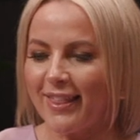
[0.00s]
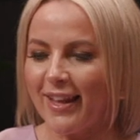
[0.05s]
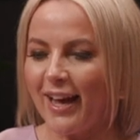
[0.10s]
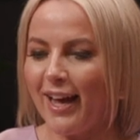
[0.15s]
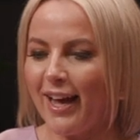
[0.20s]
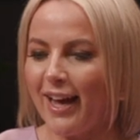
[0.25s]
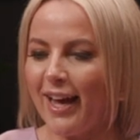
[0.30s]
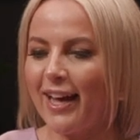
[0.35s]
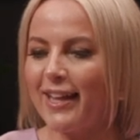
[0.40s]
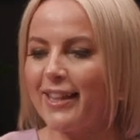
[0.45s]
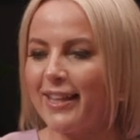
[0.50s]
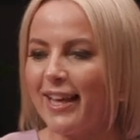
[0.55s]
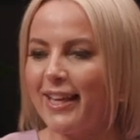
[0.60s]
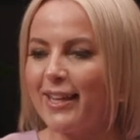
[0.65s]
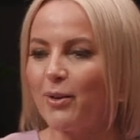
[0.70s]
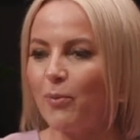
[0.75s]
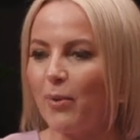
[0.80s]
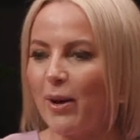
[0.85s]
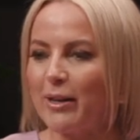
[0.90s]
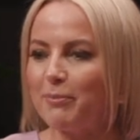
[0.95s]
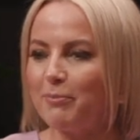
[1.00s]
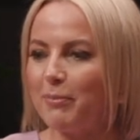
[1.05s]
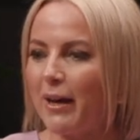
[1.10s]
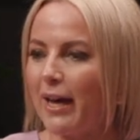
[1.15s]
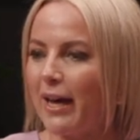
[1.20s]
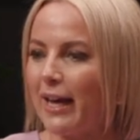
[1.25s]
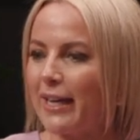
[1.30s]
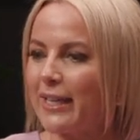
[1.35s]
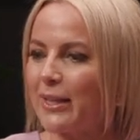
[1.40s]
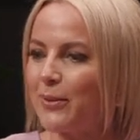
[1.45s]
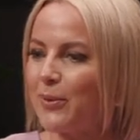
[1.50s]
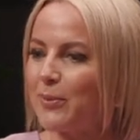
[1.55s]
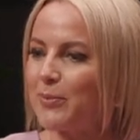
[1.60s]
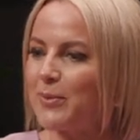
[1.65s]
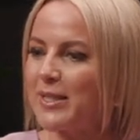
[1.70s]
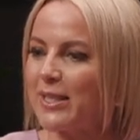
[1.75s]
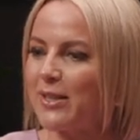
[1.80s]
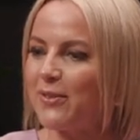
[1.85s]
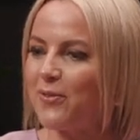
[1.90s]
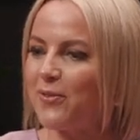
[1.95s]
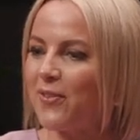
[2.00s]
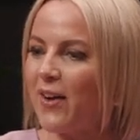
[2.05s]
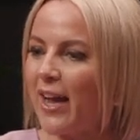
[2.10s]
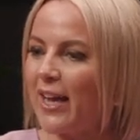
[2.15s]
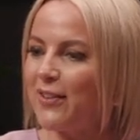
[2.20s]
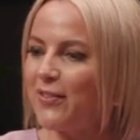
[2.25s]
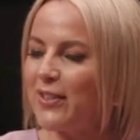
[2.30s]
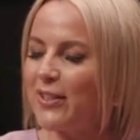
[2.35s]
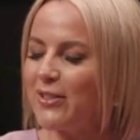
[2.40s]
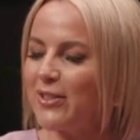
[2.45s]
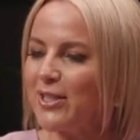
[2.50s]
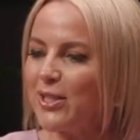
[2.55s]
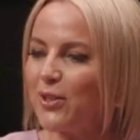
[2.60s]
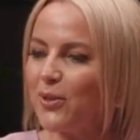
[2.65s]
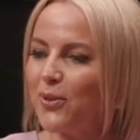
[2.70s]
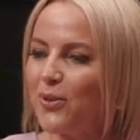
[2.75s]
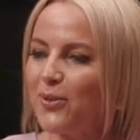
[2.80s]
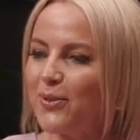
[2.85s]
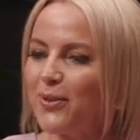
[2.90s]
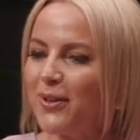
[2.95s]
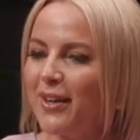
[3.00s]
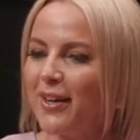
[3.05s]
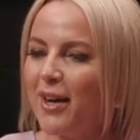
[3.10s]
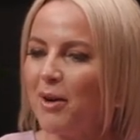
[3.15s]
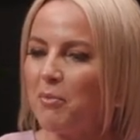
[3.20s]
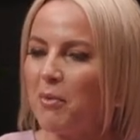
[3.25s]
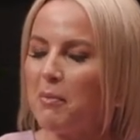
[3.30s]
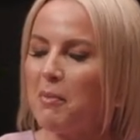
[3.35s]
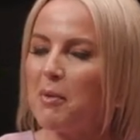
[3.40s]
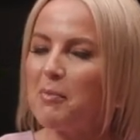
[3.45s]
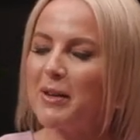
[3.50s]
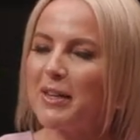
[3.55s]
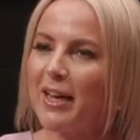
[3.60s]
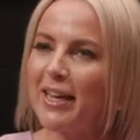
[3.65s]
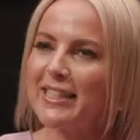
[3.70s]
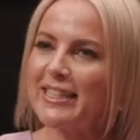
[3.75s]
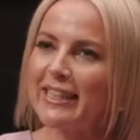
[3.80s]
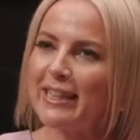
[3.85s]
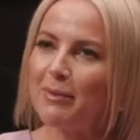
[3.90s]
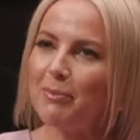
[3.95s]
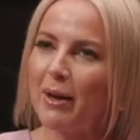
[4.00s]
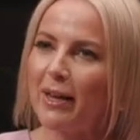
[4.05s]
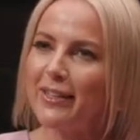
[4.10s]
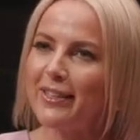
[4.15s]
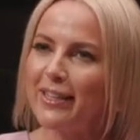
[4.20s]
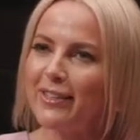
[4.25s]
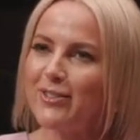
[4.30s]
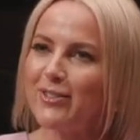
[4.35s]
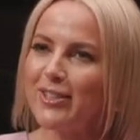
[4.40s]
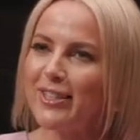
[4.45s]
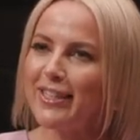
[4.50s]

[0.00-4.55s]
that. And then went back, when was it? 5 years ago, my mum and I did the banyan